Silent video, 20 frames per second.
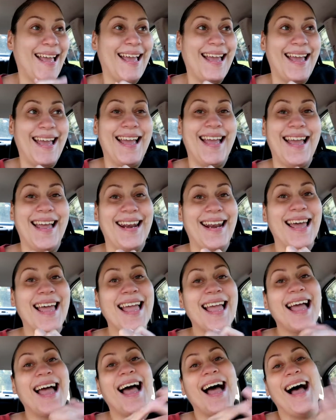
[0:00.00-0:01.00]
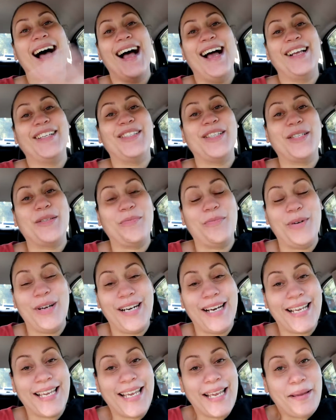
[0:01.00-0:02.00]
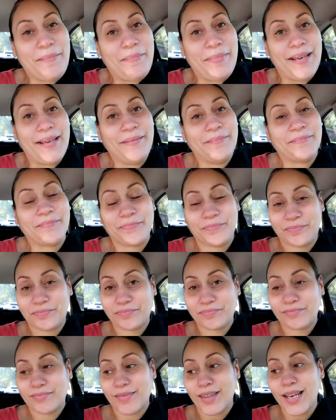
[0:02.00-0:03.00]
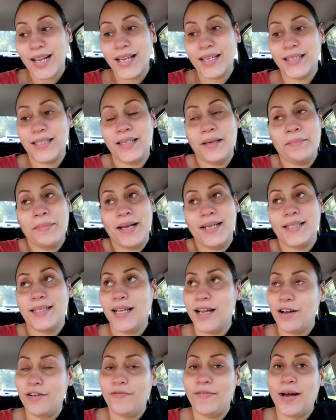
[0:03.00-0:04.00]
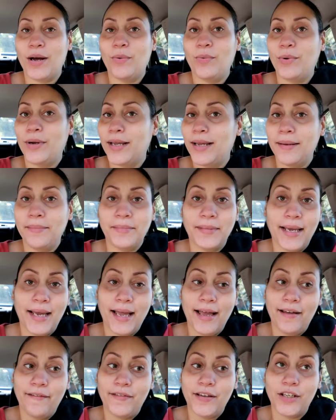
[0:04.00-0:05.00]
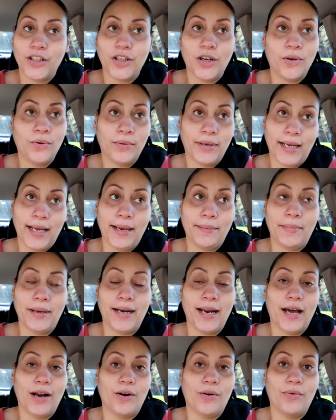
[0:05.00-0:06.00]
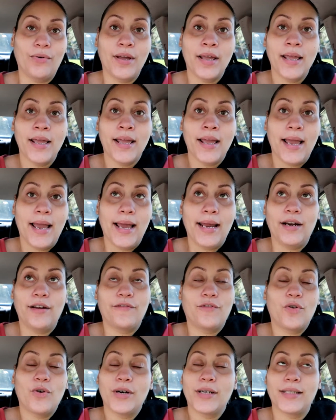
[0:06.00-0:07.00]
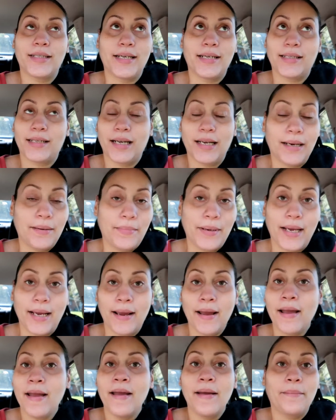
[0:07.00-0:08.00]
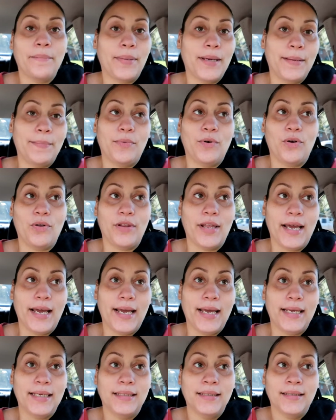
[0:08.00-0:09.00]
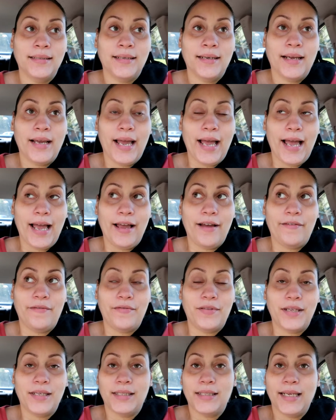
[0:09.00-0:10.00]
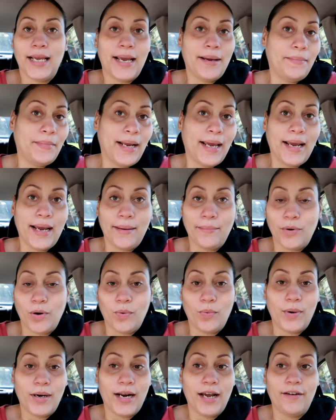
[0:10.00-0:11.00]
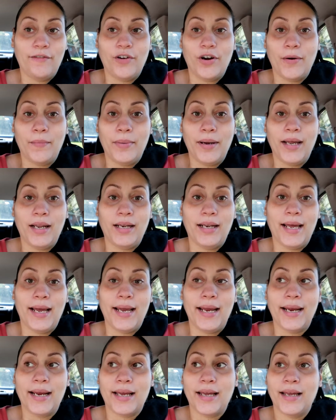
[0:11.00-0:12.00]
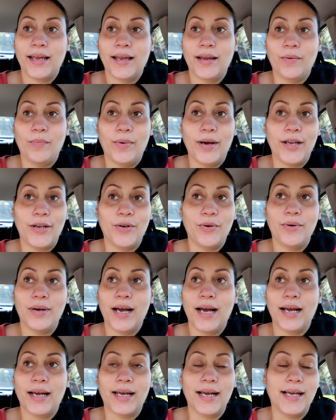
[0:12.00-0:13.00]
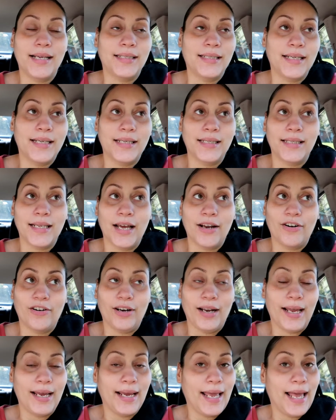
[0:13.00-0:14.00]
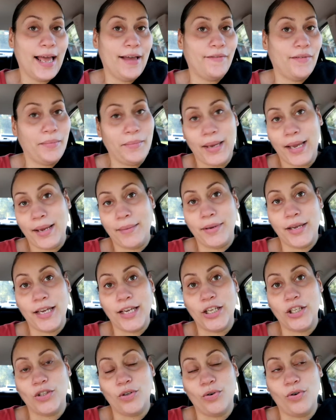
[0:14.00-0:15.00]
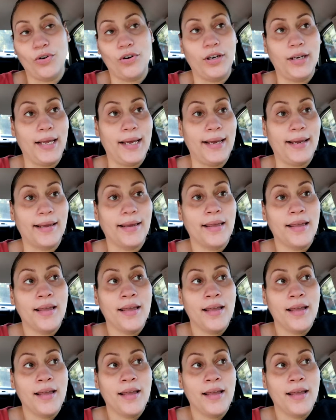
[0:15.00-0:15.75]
And I just want to keep it to myself. I want him to have his own name, and I don't, and of course there's gonna be people that have the same name or whatever, but like when you got cousins that are like having babies, or like